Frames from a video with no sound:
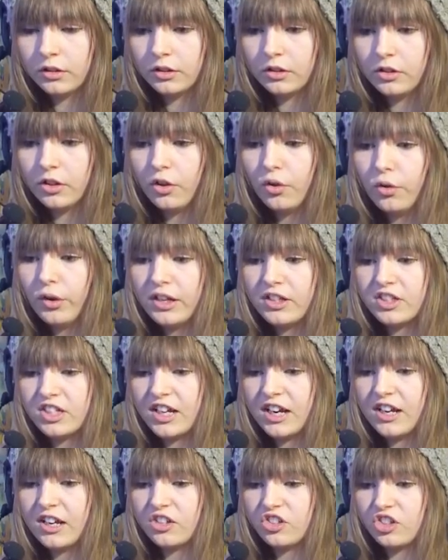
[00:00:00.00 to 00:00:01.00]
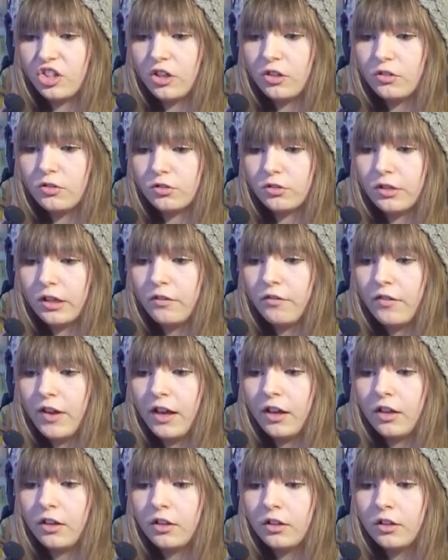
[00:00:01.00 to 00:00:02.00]
No Indiana Jones or
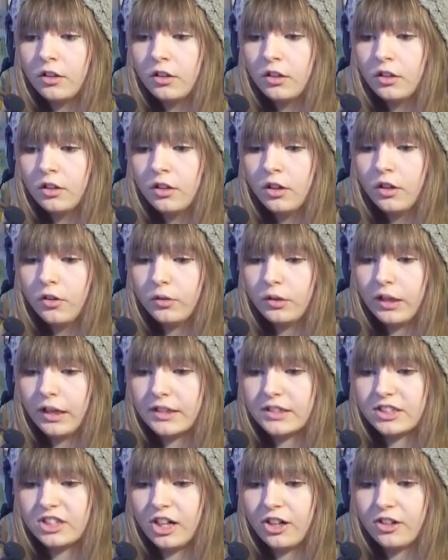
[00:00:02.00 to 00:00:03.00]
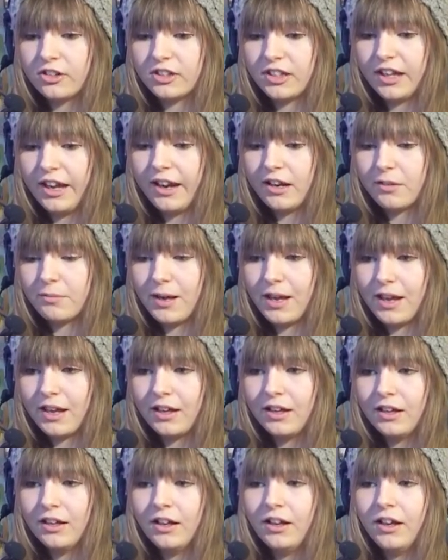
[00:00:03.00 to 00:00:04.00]
anything? Oh, that shadow scared me.
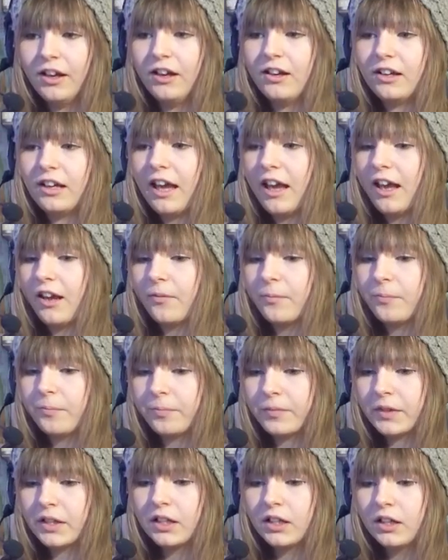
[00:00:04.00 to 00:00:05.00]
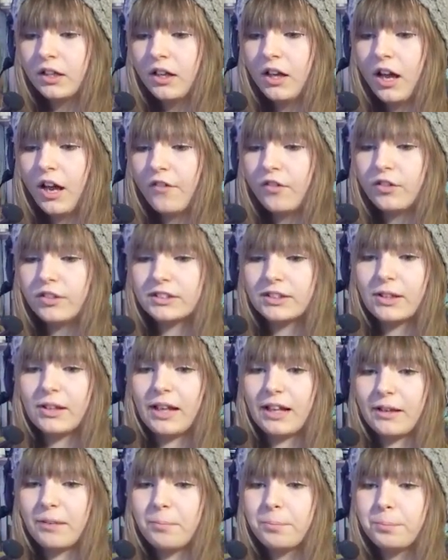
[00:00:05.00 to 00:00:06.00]
Okay. I thought it was going to
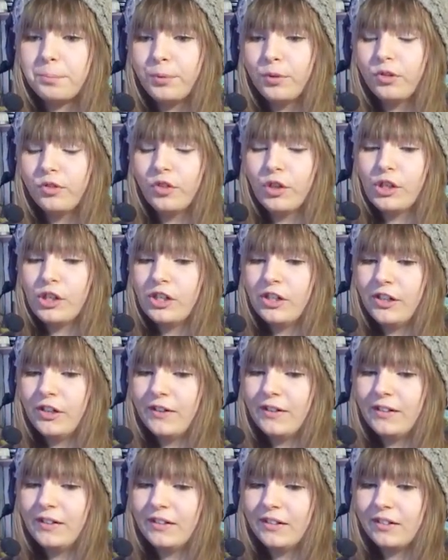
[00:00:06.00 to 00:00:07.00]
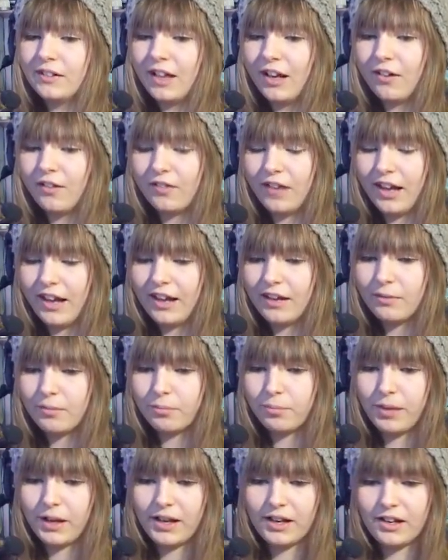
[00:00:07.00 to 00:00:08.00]
like a ball rolling down then,
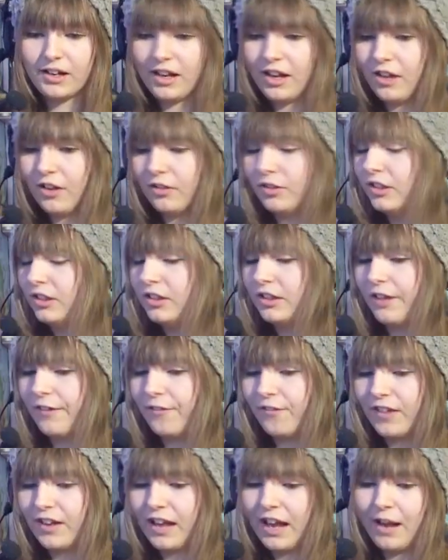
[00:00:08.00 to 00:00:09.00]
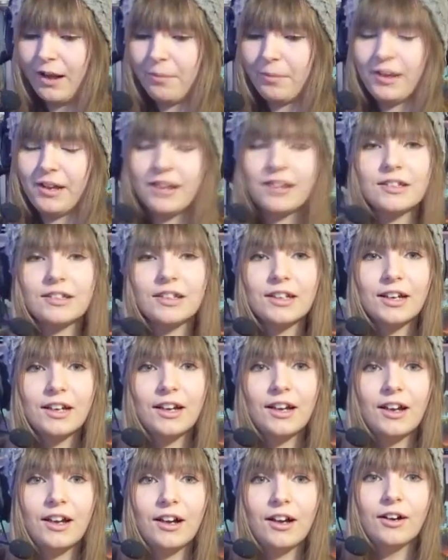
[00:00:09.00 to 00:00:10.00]
but no. Nothing happened.
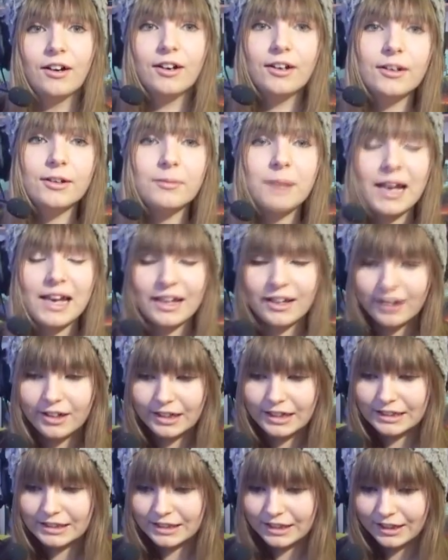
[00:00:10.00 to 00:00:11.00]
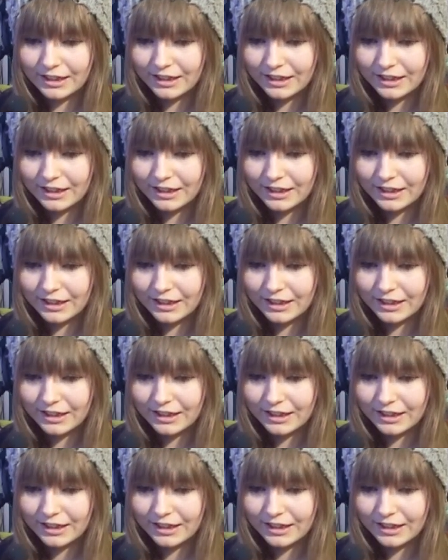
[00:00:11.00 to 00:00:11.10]
Oh my god.